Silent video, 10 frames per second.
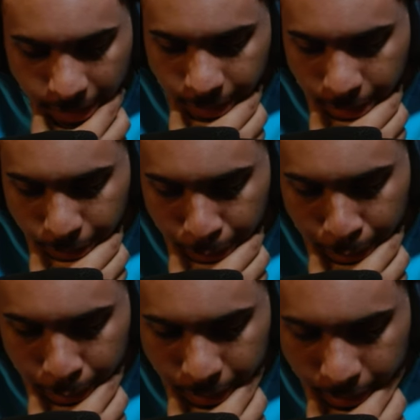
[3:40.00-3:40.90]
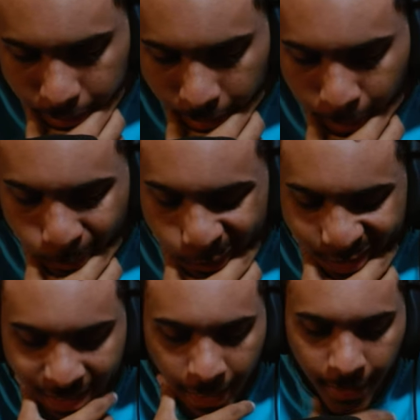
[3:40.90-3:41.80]
literally, well, he
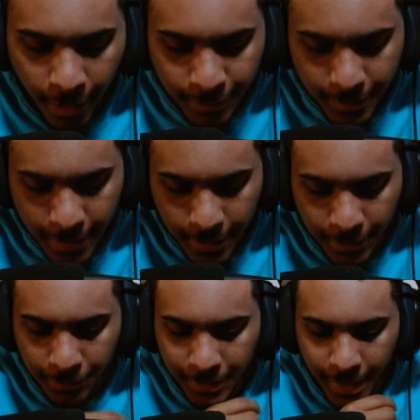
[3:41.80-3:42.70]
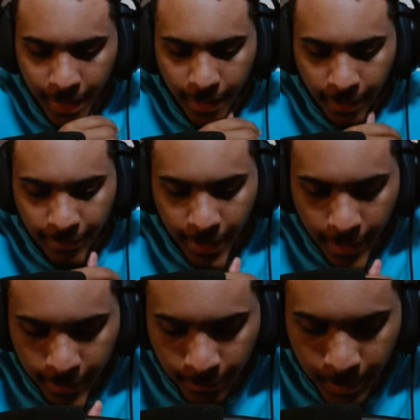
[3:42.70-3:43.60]
can. I was gonna say he literally cannot have that
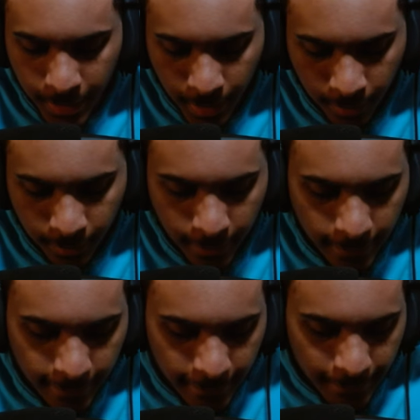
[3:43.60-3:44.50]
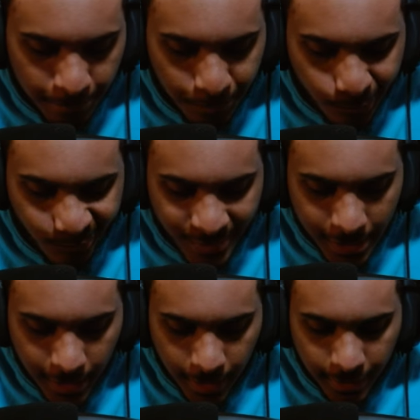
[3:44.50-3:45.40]
active, but he can. Because a
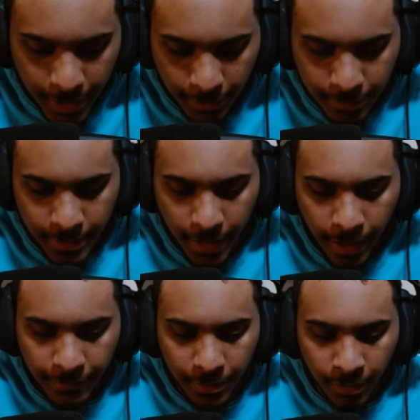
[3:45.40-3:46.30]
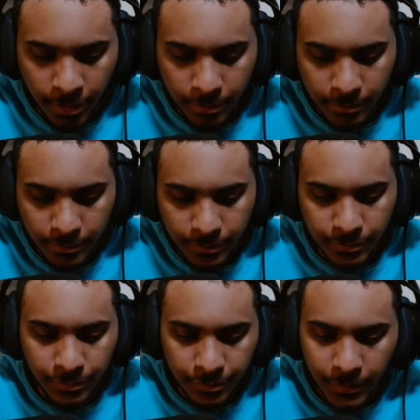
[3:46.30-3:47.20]
lot of the characters that have it are
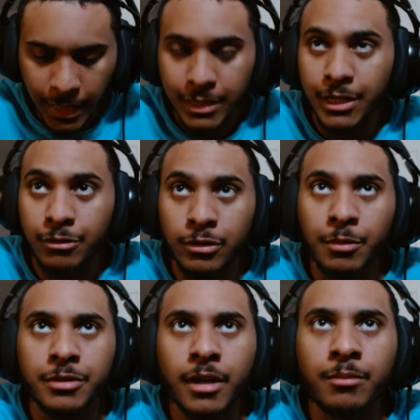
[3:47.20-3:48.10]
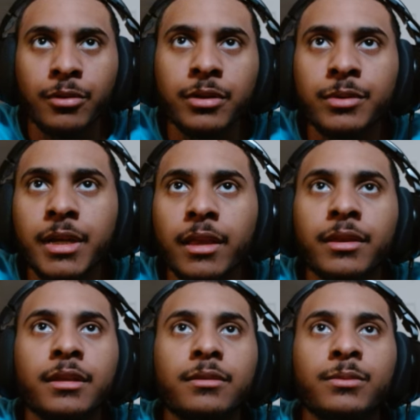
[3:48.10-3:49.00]
legendary Super Saiyan Broly, which can't
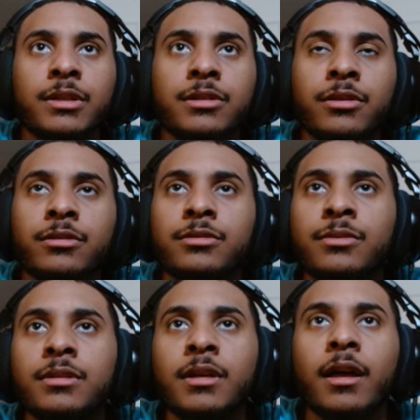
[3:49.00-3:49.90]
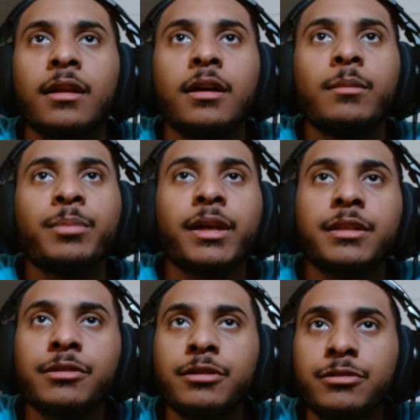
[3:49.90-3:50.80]
link with each other. So you've got
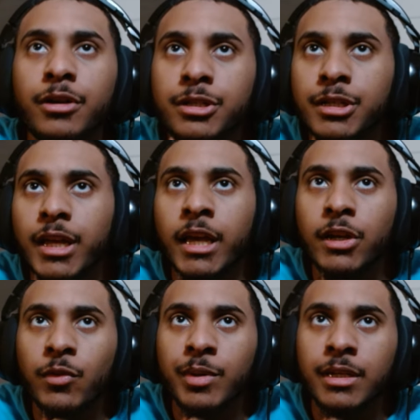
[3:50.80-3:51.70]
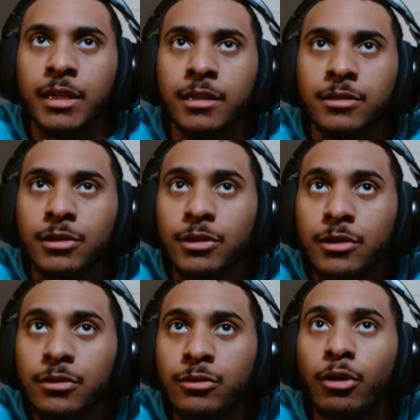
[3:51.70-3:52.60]
Planetary Destruction, Inhuman Deeds.
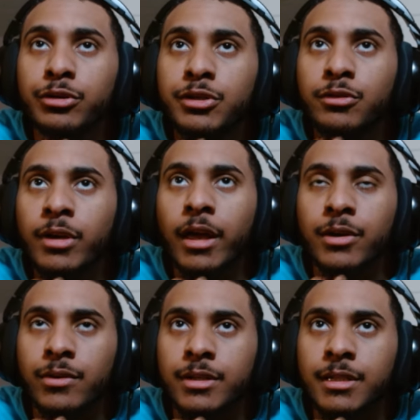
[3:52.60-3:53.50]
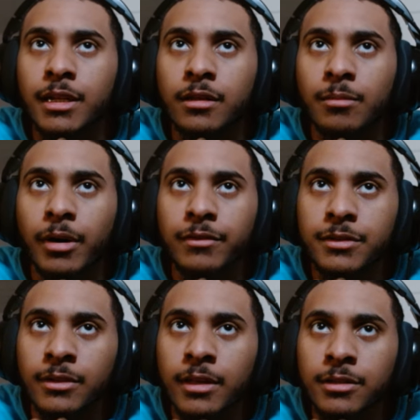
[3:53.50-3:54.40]
Those 2 categories needed the buff,
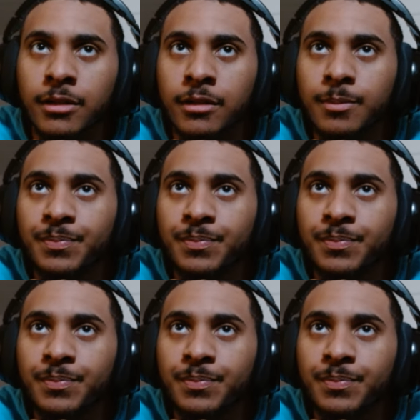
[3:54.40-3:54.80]
so that's good.